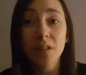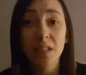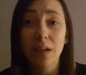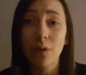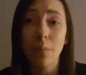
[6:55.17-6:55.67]
to
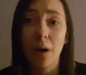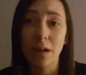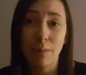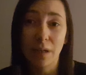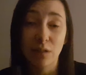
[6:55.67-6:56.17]
give up on
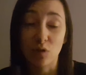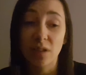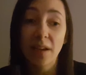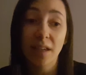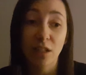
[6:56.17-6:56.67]
it because it was
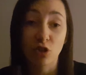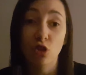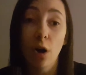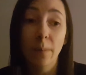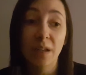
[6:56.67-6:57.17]
taking
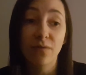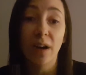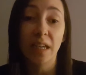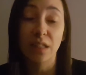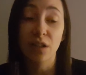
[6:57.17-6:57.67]
so many
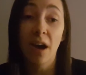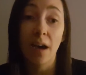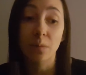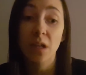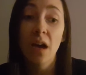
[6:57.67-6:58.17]
fucking
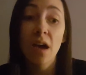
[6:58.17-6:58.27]
times.